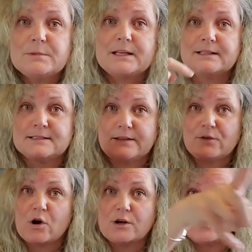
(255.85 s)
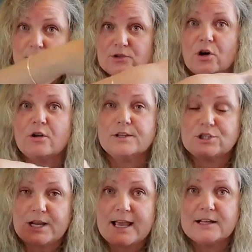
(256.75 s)
because they've gone around to all the
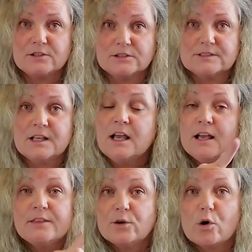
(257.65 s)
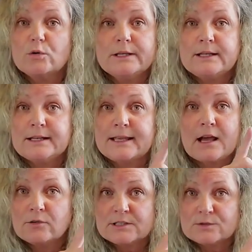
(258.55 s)
channels, they're only going to
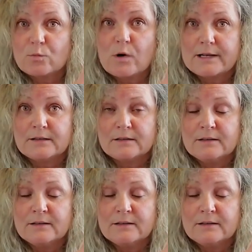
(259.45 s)
count as one.